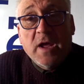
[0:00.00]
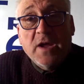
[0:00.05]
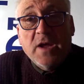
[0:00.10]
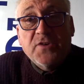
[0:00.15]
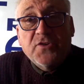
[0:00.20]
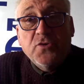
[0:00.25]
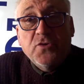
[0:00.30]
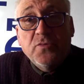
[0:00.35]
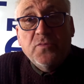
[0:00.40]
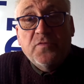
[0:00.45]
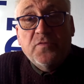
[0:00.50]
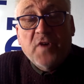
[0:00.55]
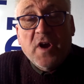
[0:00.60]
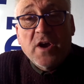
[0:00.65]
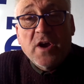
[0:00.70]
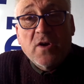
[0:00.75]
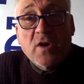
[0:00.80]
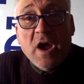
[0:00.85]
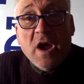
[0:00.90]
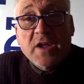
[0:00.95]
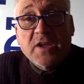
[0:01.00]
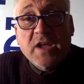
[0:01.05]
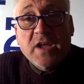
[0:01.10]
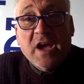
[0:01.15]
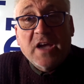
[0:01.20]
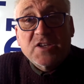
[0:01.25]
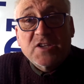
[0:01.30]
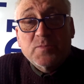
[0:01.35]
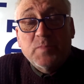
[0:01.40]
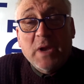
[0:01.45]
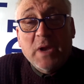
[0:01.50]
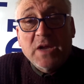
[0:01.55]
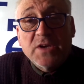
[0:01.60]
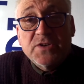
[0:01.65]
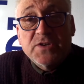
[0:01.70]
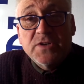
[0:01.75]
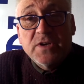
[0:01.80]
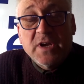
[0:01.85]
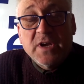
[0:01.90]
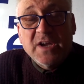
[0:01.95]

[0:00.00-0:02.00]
to fire a gas plant